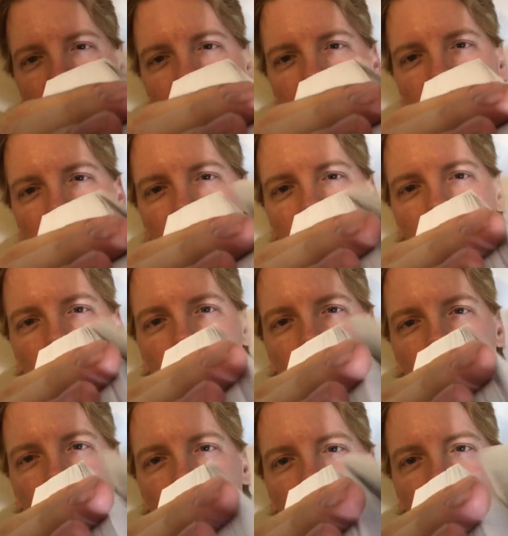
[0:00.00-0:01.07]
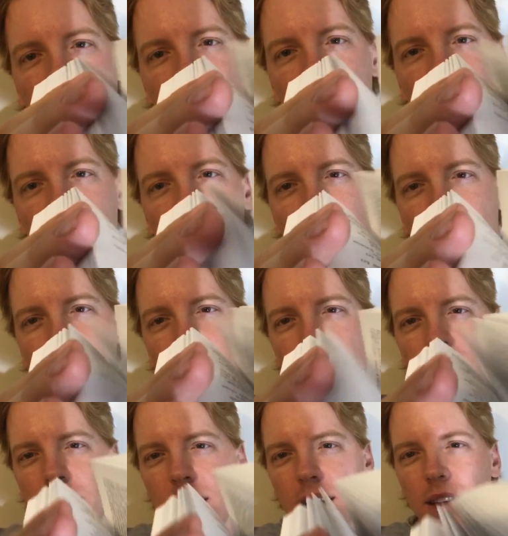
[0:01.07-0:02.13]
I kind of think it's
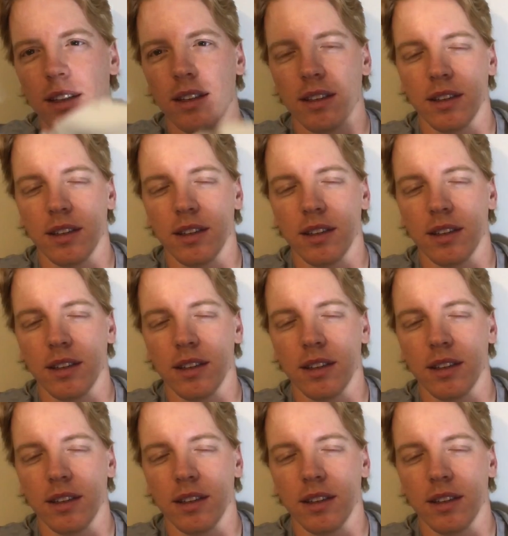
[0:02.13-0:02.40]
fascinating